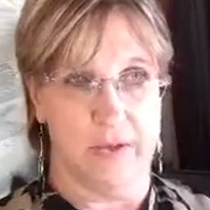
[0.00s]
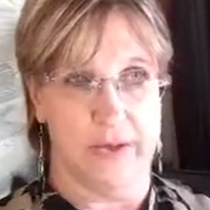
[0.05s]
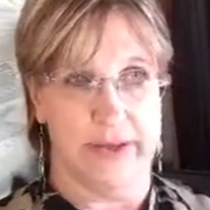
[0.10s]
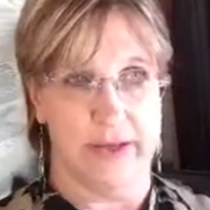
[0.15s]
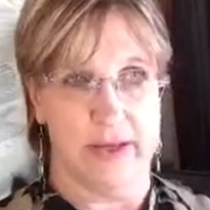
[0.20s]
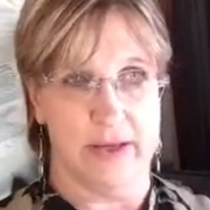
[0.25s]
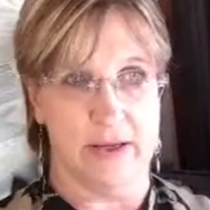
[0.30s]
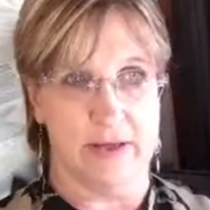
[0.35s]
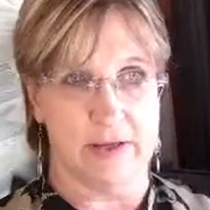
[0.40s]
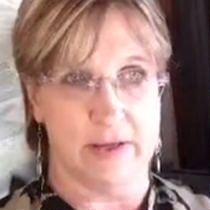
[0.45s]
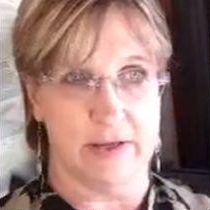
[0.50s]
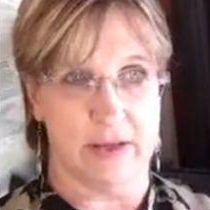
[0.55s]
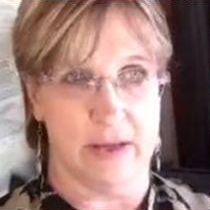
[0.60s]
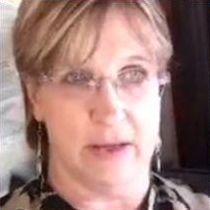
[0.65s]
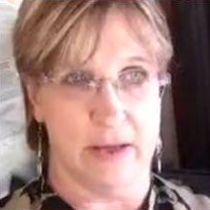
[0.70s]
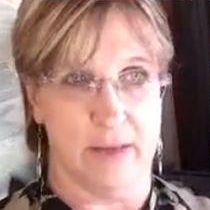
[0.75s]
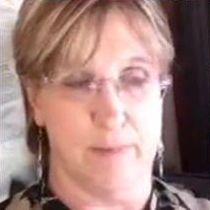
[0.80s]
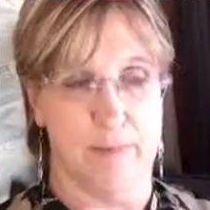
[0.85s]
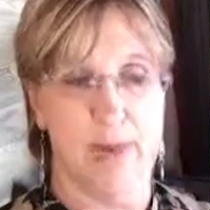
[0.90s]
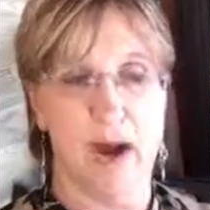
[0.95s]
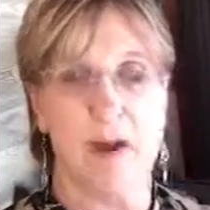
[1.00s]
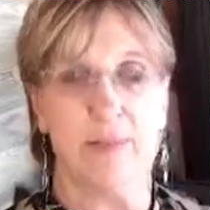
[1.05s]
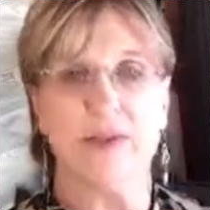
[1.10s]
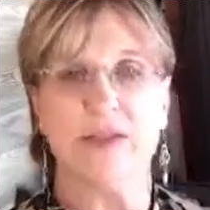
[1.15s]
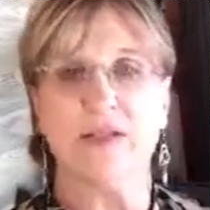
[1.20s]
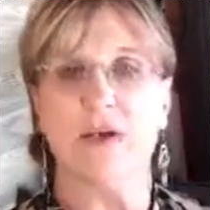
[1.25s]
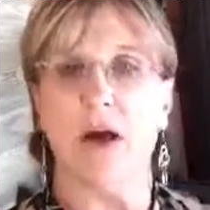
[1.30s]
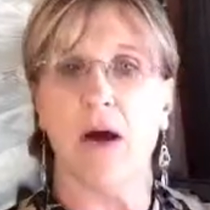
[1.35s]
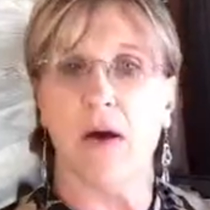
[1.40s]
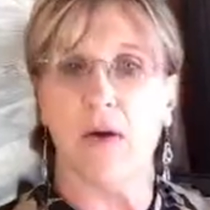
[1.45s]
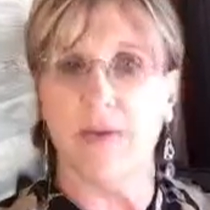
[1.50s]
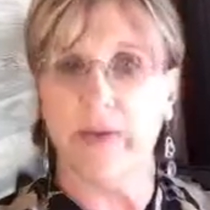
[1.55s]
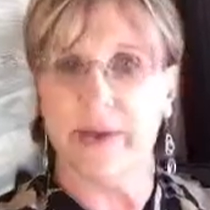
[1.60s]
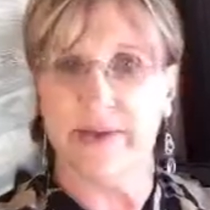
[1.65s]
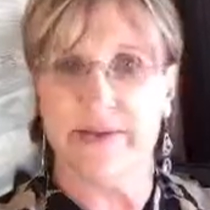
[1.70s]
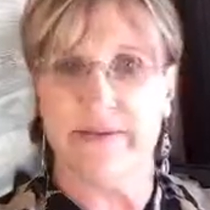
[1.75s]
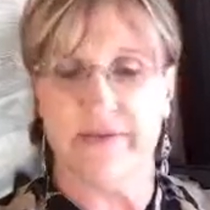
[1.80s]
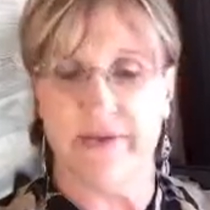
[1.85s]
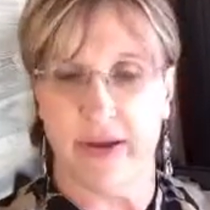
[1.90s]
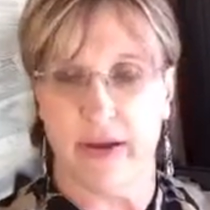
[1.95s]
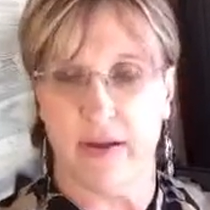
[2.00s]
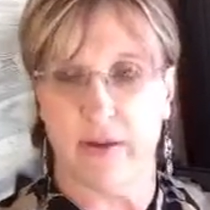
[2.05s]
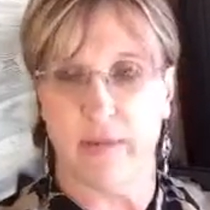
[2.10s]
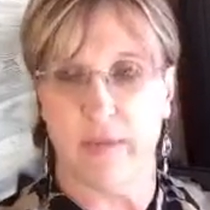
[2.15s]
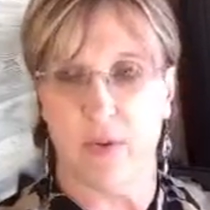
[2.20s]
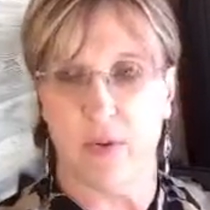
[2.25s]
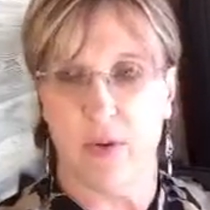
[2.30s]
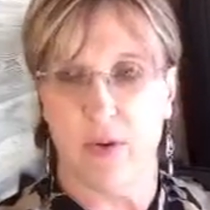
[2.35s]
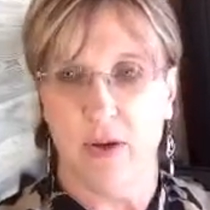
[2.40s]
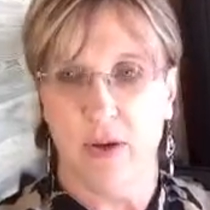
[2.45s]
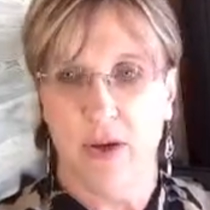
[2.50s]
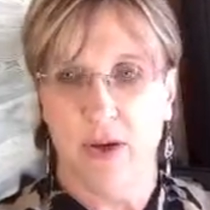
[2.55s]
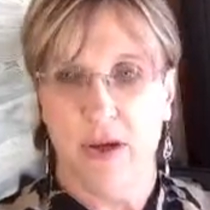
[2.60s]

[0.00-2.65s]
that mom is always available,